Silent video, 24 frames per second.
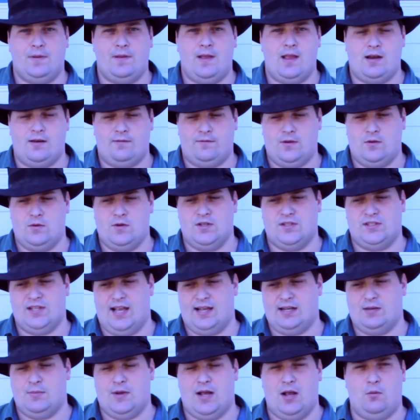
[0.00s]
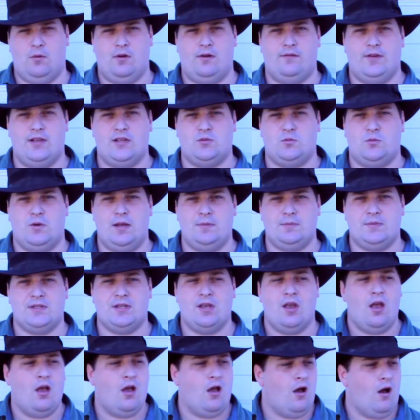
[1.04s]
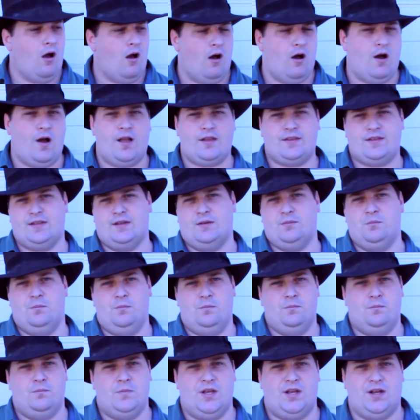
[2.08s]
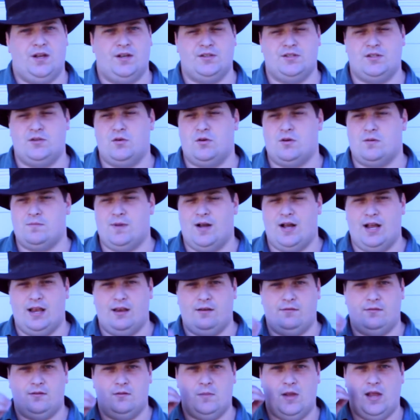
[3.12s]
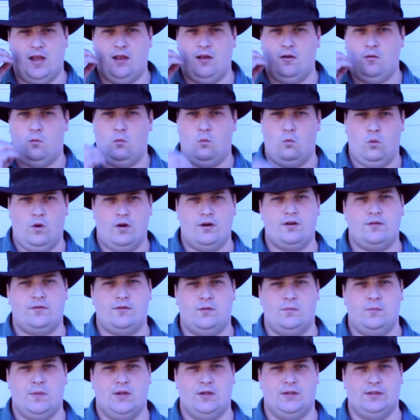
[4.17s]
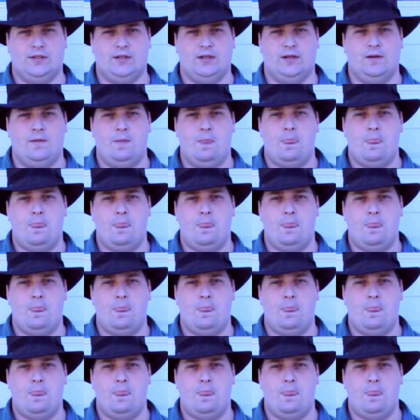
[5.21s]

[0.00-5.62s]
And if you decide to buy one of his whips, awesome, because you are buying from a wonderful builder.